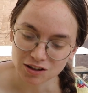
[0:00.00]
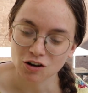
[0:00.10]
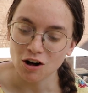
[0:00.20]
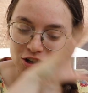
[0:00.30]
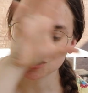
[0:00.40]
the
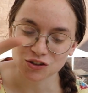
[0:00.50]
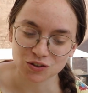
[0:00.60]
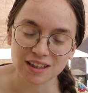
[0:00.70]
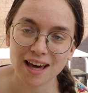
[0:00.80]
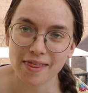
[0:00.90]
colors
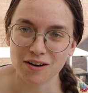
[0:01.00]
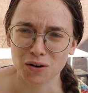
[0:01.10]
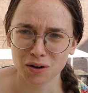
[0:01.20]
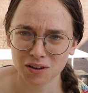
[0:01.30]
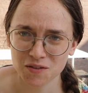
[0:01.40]

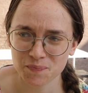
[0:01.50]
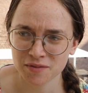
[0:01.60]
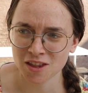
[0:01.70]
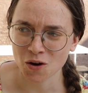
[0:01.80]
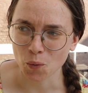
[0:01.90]
together
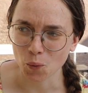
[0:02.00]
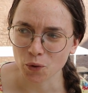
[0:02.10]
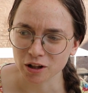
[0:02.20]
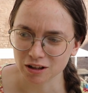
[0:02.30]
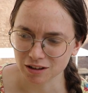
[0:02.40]

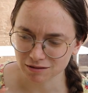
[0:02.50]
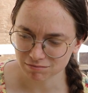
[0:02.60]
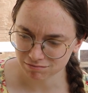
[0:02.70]
will